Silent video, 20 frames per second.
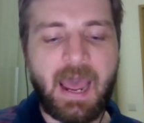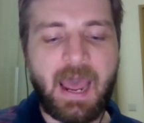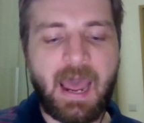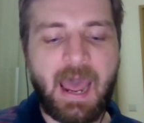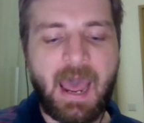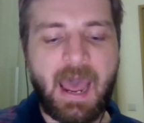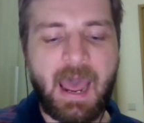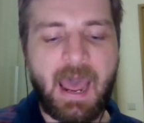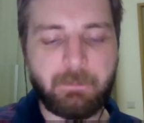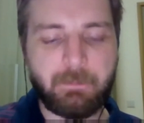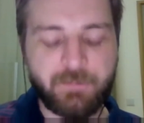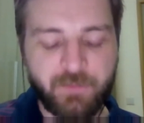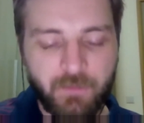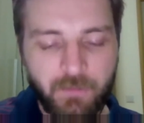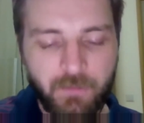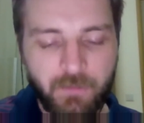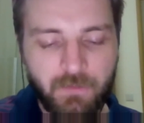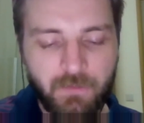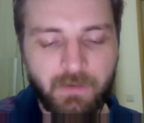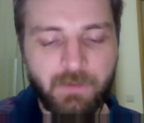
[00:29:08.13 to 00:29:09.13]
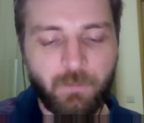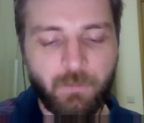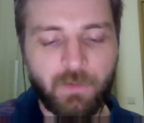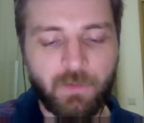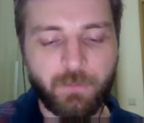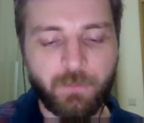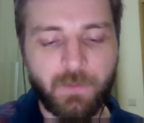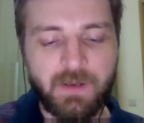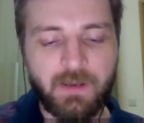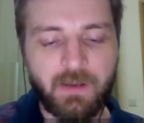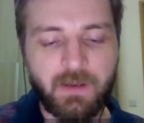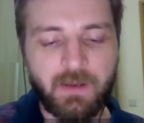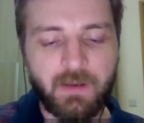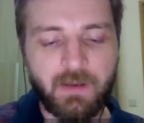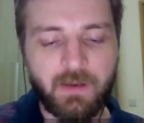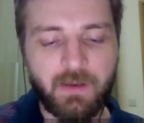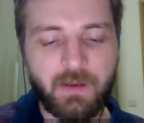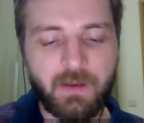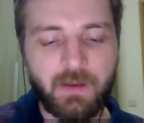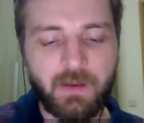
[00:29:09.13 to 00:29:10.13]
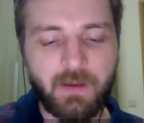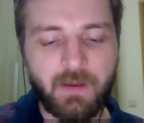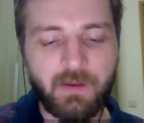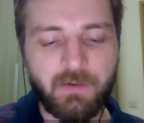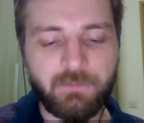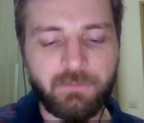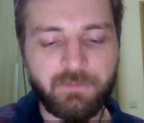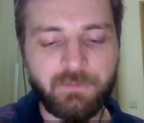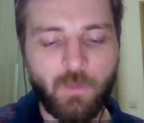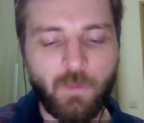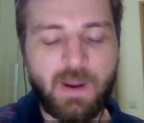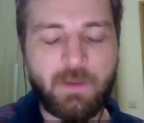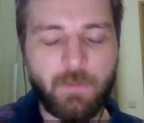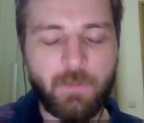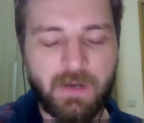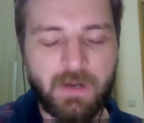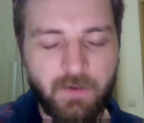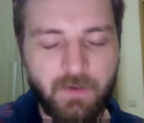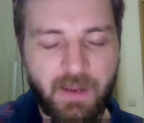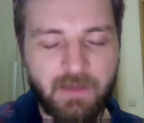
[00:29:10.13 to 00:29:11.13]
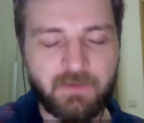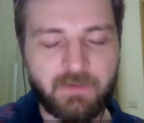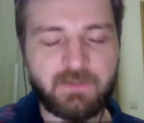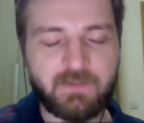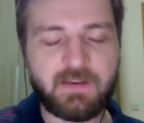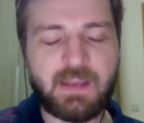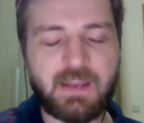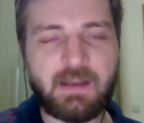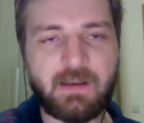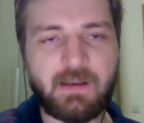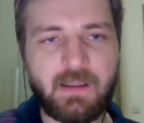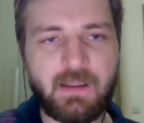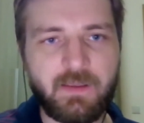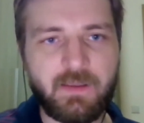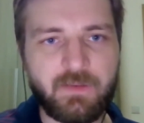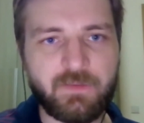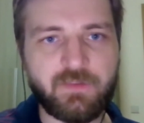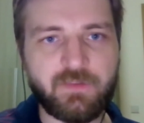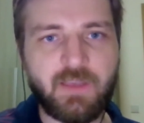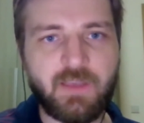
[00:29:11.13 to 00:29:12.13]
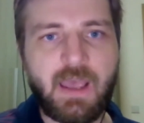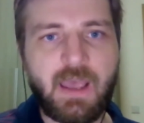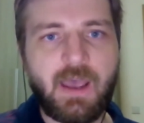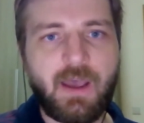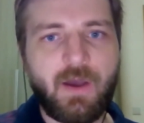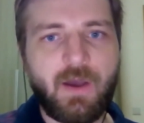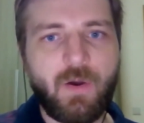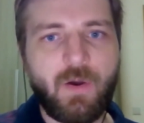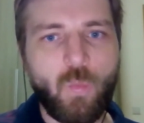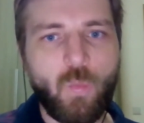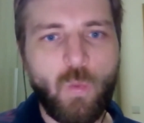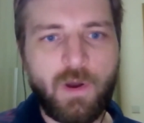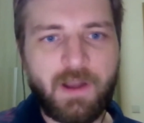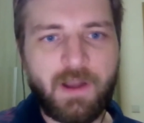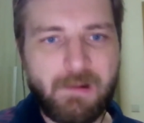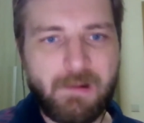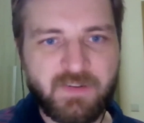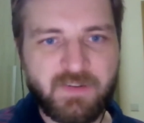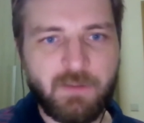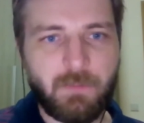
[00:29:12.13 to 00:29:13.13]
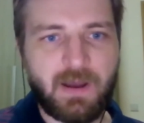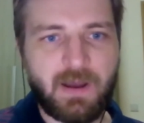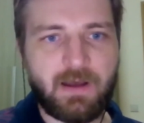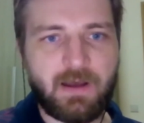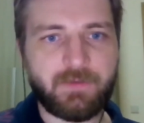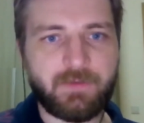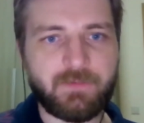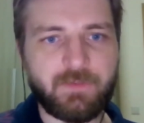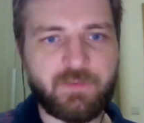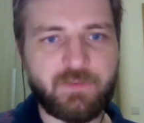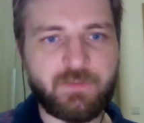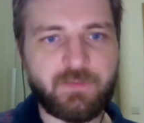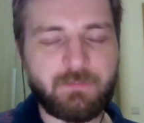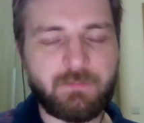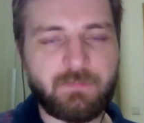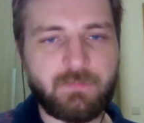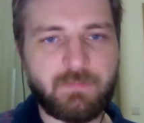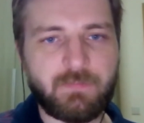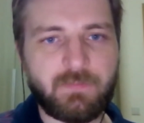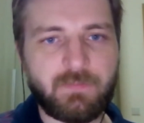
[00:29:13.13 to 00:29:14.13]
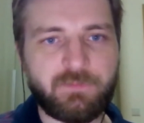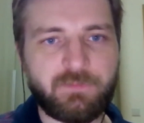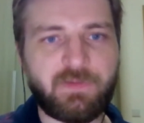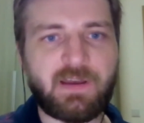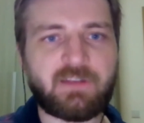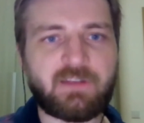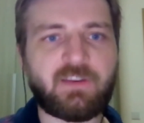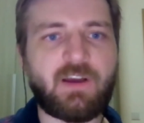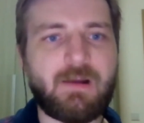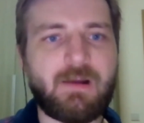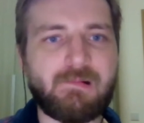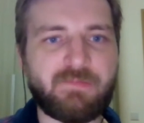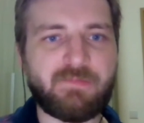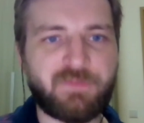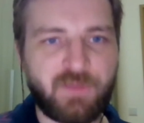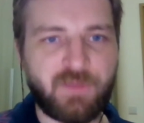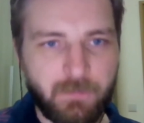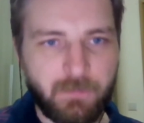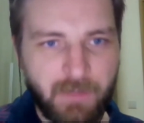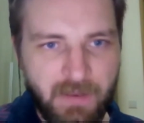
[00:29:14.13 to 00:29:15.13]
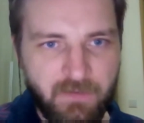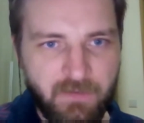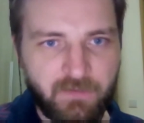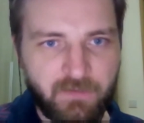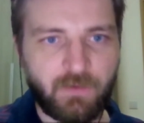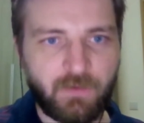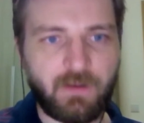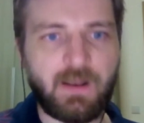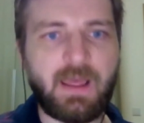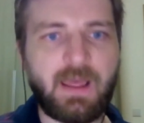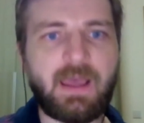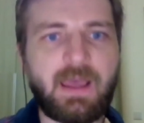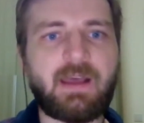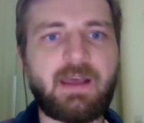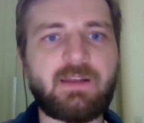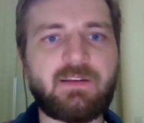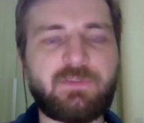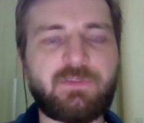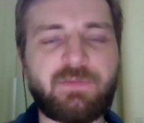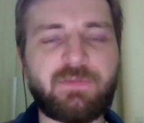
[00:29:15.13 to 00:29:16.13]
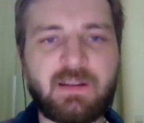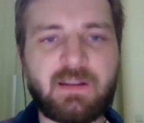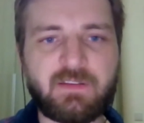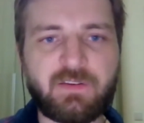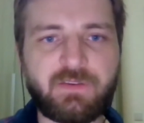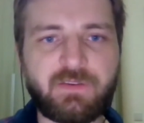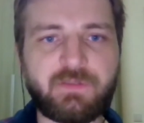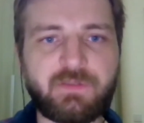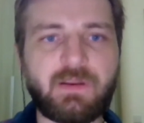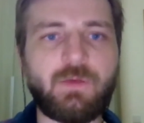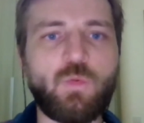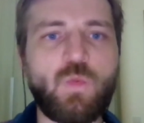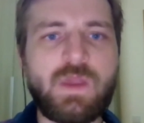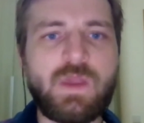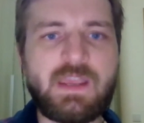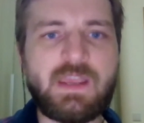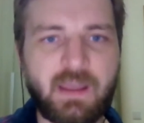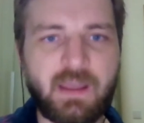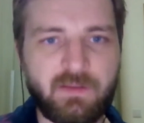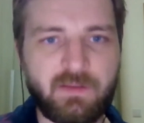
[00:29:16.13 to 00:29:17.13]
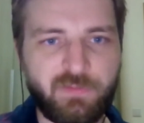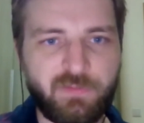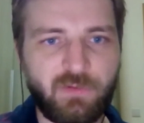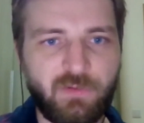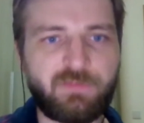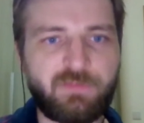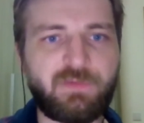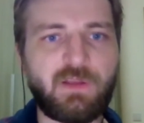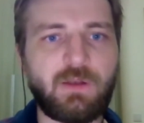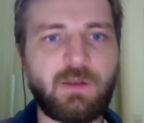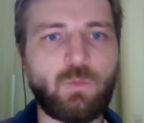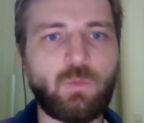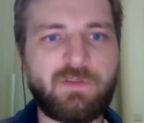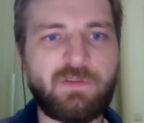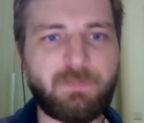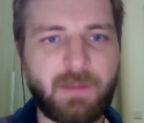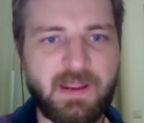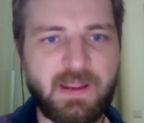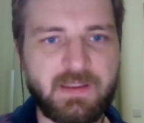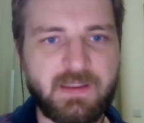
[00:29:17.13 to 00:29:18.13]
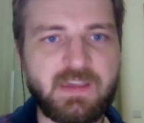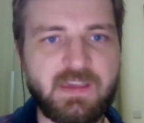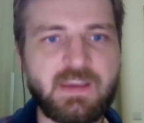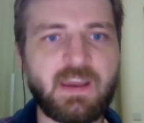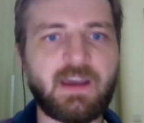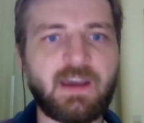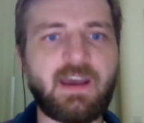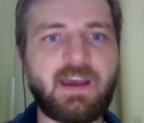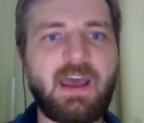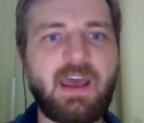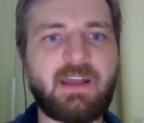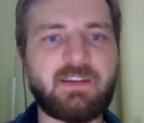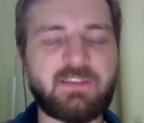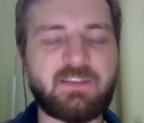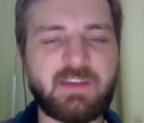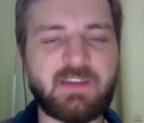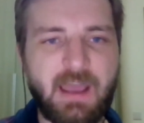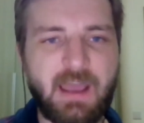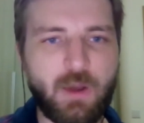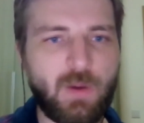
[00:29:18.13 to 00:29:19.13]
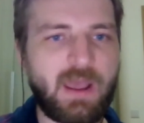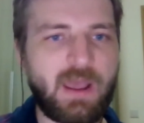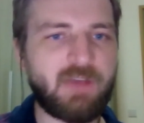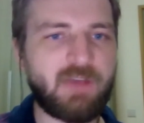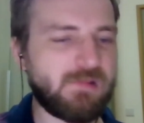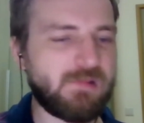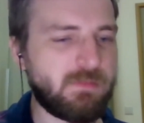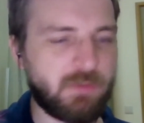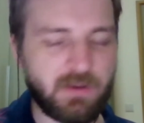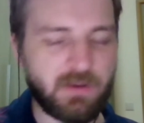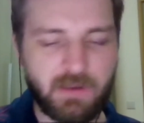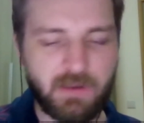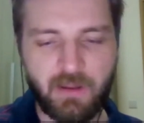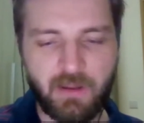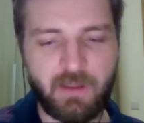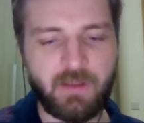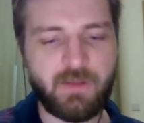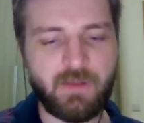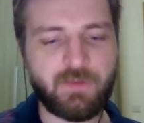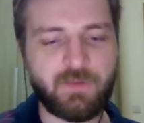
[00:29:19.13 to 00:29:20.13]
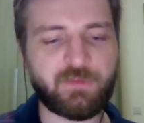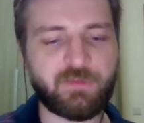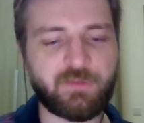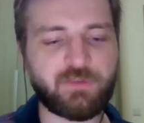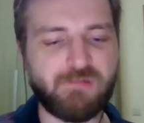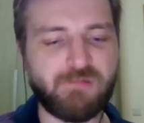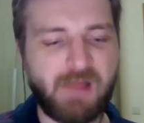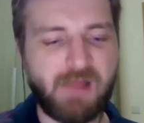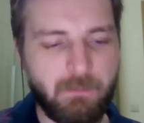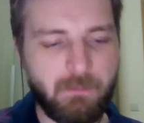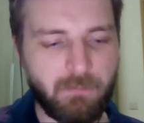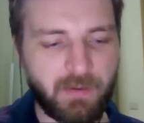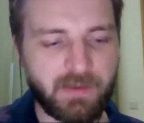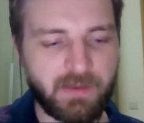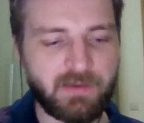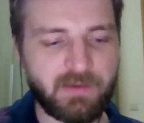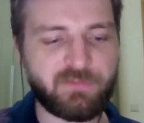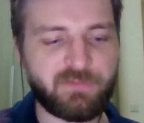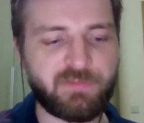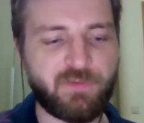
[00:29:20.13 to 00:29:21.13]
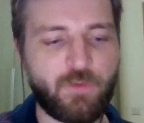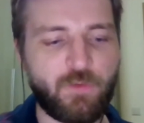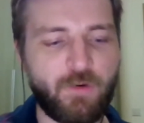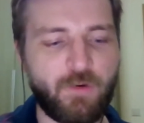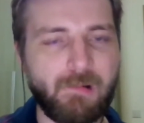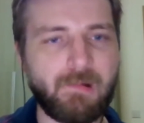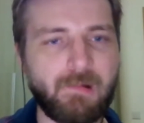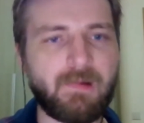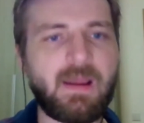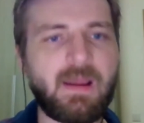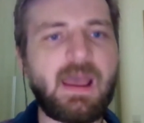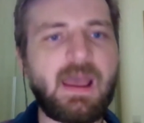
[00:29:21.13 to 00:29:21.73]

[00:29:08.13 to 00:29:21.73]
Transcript: absolutely the way we look at it again is, what are demands that are fundamental and that we can fulfill with Bykea? And now everybody is scrambling for,